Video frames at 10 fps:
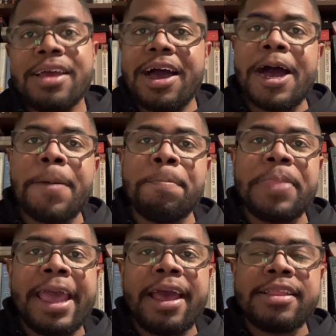
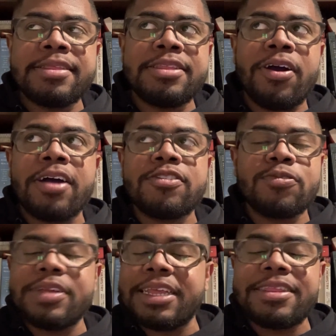And the author
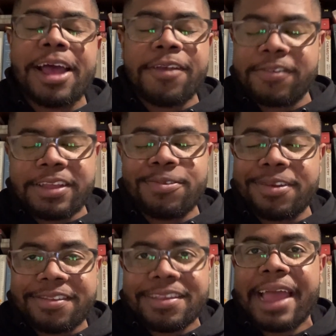really dives into
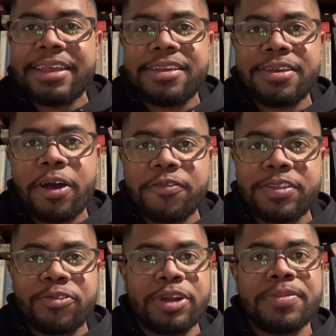the psyche of
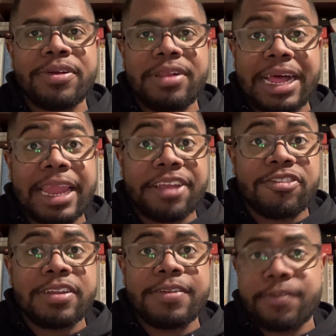the criminal,
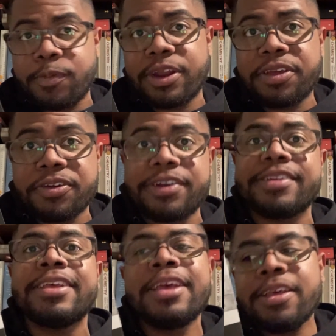allegedly, from what I heard.